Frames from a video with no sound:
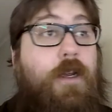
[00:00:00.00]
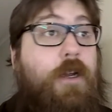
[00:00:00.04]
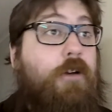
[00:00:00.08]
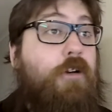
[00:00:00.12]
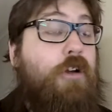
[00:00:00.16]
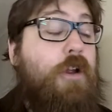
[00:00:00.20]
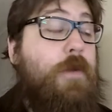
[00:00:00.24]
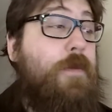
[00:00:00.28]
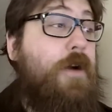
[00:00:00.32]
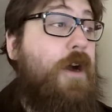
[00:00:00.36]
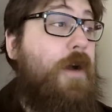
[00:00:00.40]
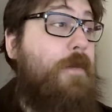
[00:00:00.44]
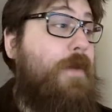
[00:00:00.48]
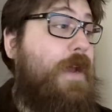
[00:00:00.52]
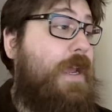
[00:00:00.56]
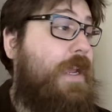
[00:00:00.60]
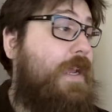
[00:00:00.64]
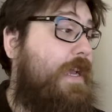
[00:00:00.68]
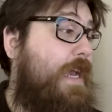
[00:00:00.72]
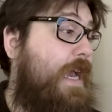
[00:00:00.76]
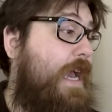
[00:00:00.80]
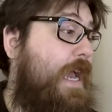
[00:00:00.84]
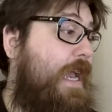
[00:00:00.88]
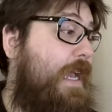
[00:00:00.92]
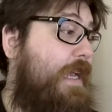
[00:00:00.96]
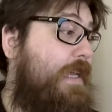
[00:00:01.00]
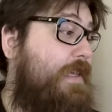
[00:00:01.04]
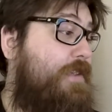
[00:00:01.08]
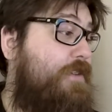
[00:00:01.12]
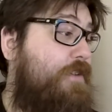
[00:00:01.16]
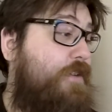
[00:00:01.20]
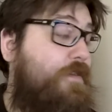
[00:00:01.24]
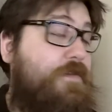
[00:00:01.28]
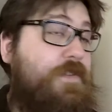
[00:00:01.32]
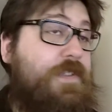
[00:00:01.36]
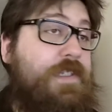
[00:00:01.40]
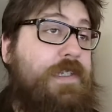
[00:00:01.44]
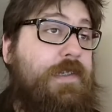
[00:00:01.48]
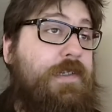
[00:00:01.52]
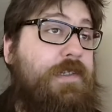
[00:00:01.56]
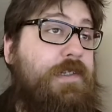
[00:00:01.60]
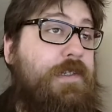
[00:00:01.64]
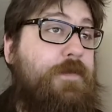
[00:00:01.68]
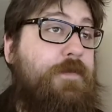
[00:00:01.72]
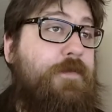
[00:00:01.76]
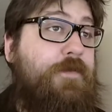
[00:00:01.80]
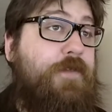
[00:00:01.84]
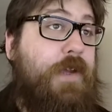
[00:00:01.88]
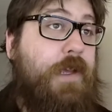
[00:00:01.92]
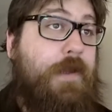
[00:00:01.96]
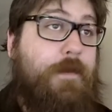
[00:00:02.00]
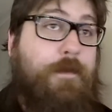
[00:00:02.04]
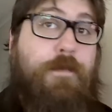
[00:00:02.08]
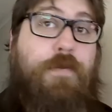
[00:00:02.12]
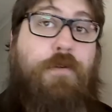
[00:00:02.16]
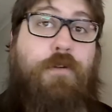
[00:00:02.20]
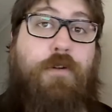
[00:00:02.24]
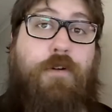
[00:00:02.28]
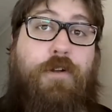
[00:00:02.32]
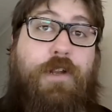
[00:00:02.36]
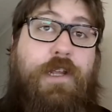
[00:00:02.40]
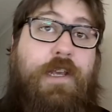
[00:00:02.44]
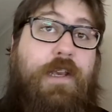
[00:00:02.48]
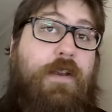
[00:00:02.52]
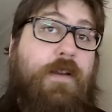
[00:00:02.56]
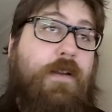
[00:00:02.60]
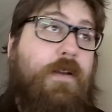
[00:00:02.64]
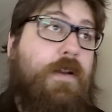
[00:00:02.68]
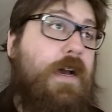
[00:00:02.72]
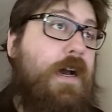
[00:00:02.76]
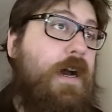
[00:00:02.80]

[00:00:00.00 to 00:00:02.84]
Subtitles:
Or he might make a sort of system for importing